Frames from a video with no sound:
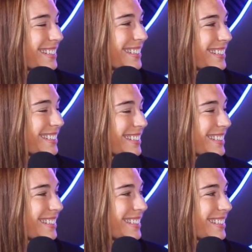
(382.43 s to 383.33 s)

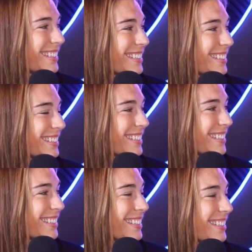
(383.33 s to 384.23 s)

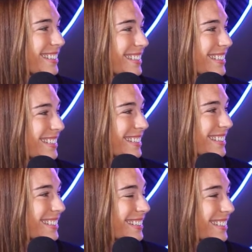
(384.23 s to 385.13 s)

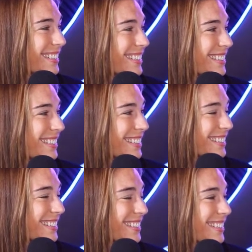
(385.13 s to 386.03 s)

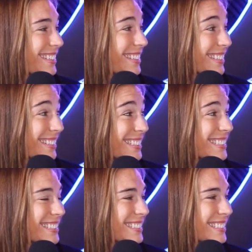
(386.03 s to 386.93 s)

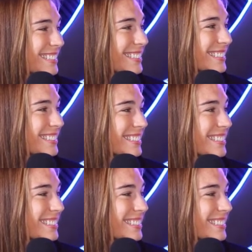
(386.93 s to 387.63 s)
This person isn't speaking.